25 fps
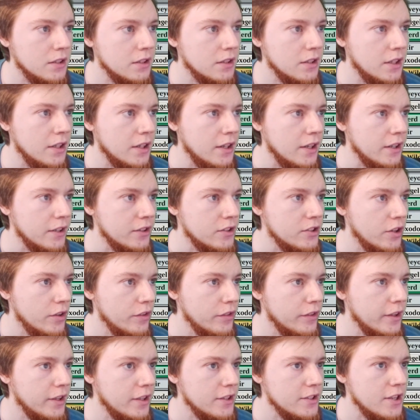I don't
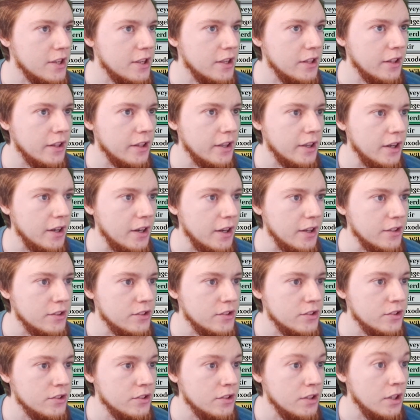think it's
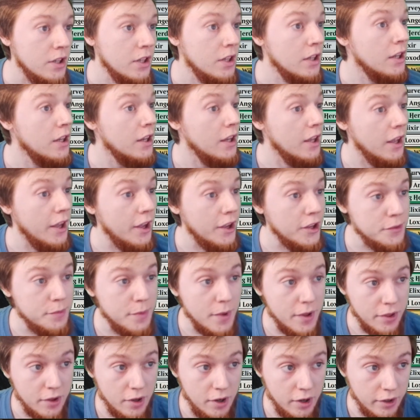Heliod's.
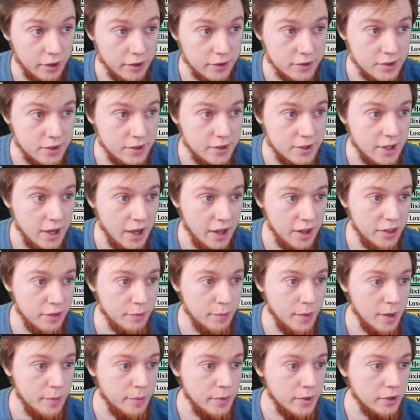Elspeth Conquers Death
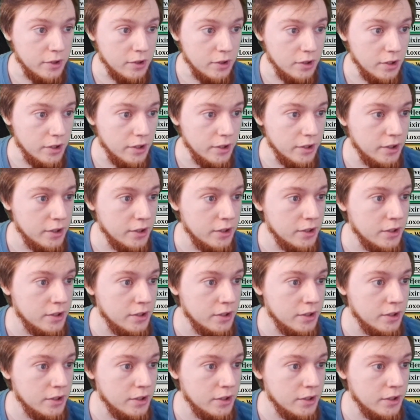might be good.